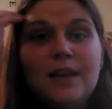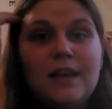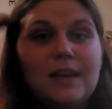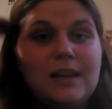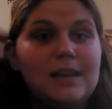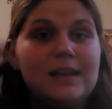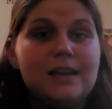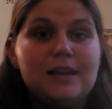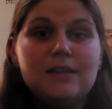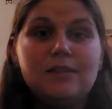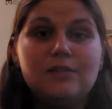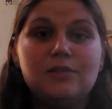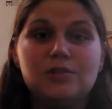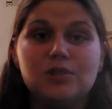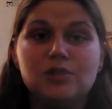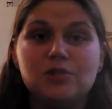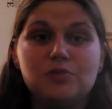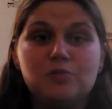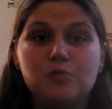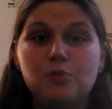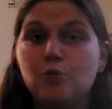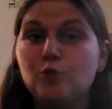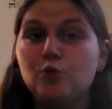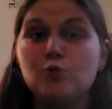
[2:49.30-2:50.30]
in
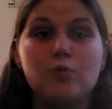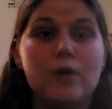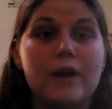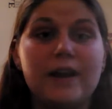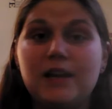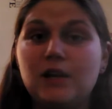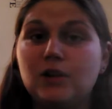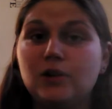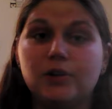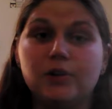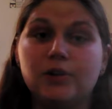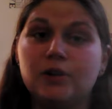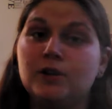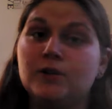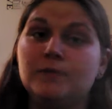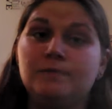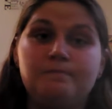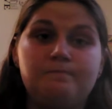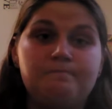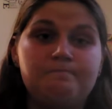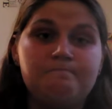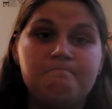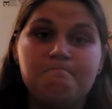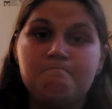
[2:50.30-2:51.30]
just regular
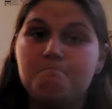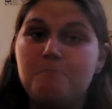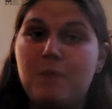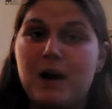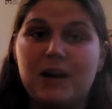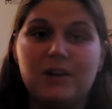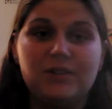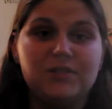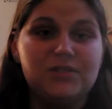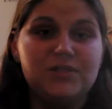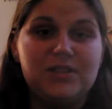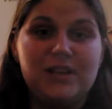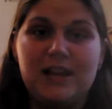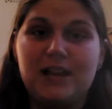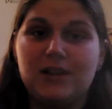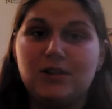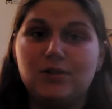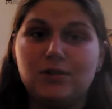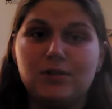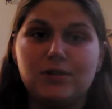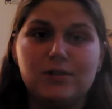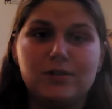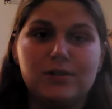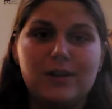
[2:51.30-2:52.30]
modern
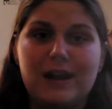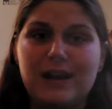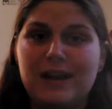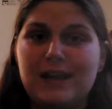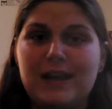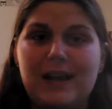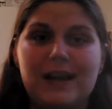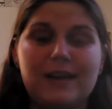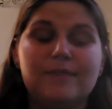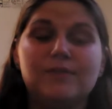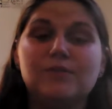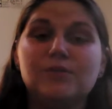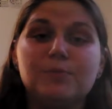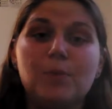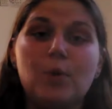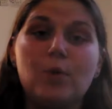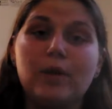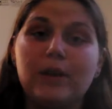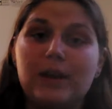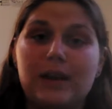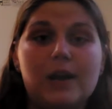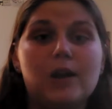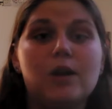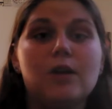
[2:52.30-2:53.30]
standard or any kind of
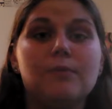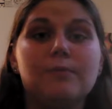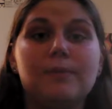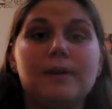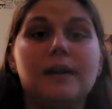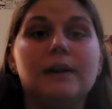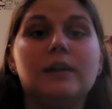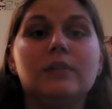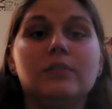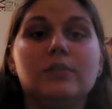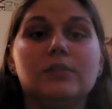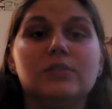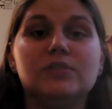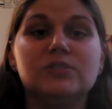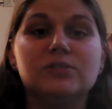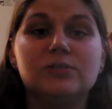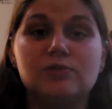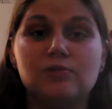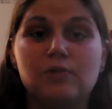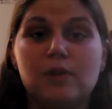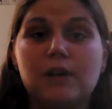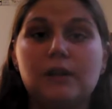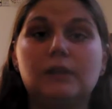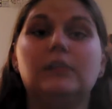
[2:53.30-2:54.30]
spoken Arabic. They're
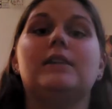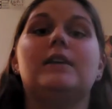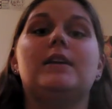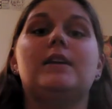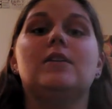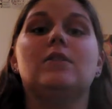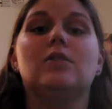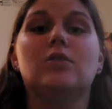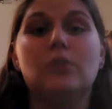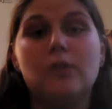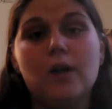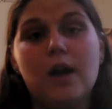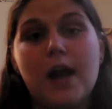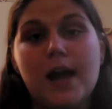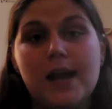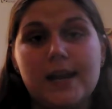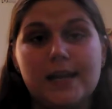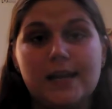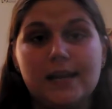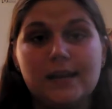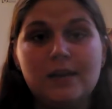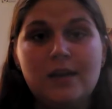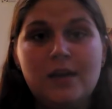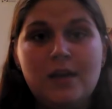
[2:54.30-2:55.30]
strictly
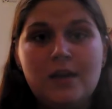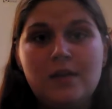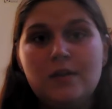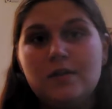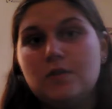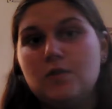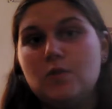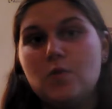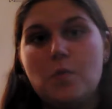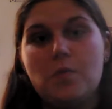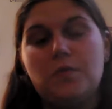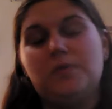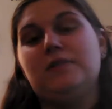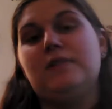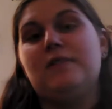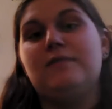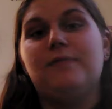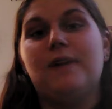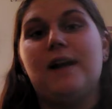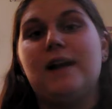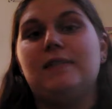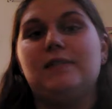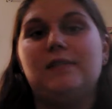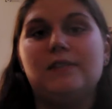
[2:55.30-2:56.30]
Quranic. You only
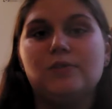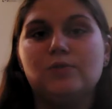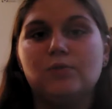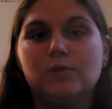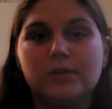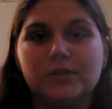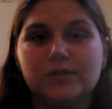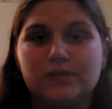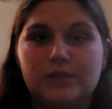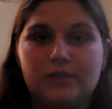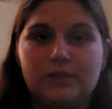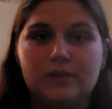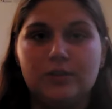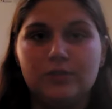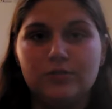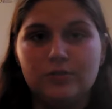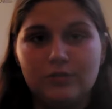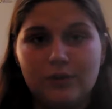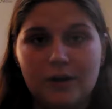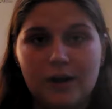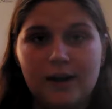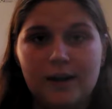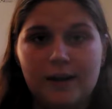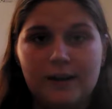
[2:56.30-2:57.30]
find these words in the
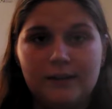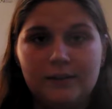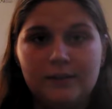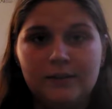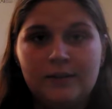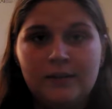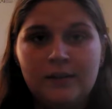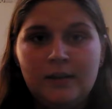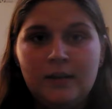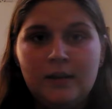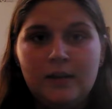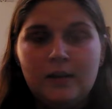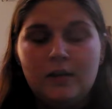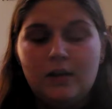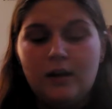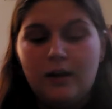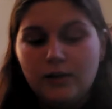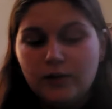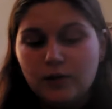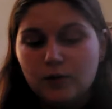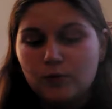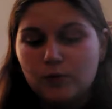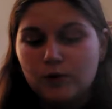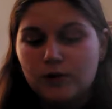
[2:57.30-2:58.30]
Quran.
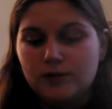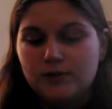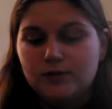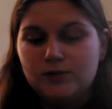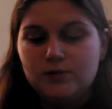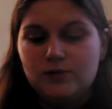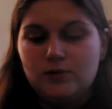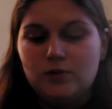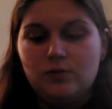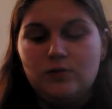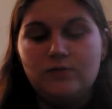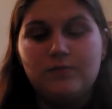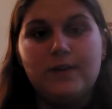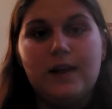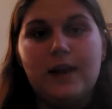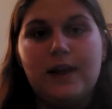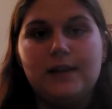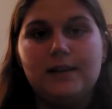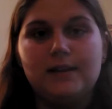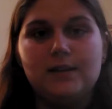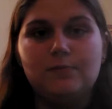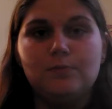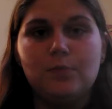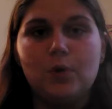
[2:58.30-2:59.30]
Other words you
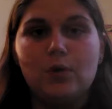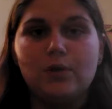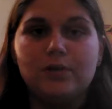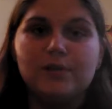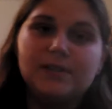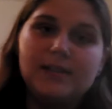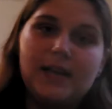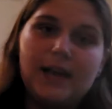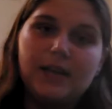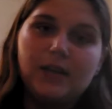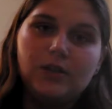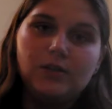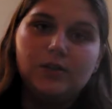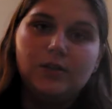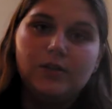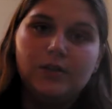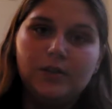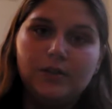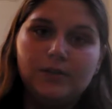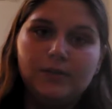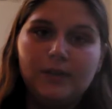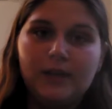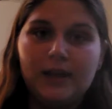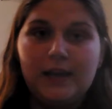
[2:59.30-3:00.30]
find in both
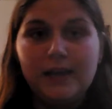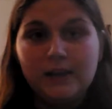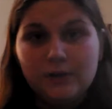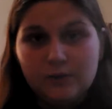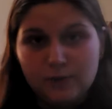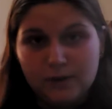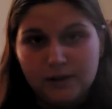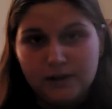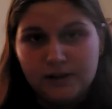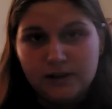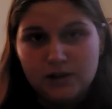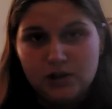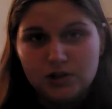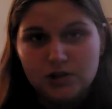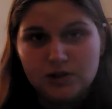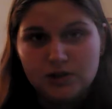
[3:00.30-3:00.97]
secular and religious